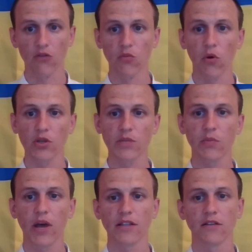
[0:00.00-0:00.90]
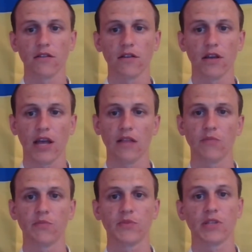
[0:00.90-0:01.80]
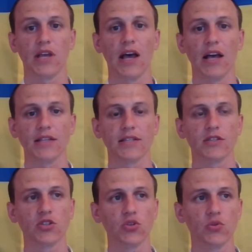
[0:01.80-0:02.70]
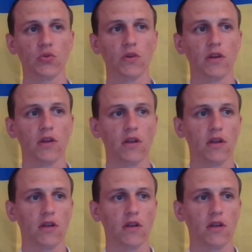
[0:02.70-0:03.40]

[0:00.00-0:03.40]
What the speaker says: Outbox Pattern helps us to